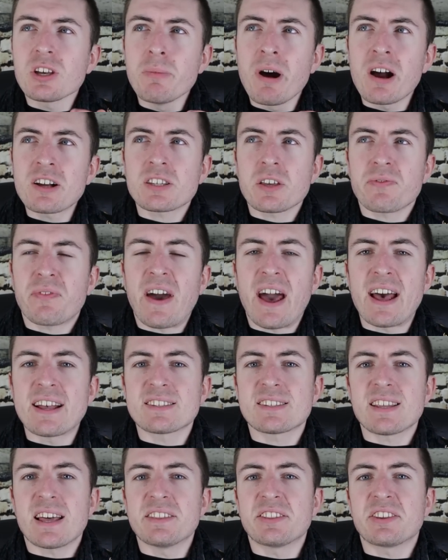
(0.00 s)
some Arsenal
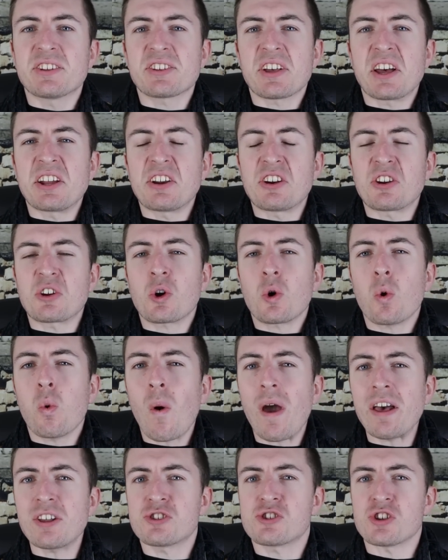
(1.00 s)
fans then decided to
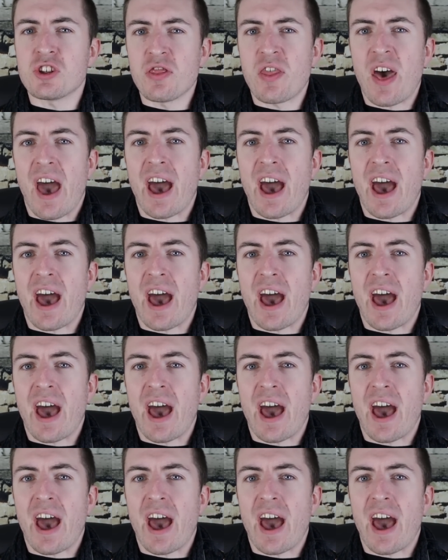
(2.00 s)
question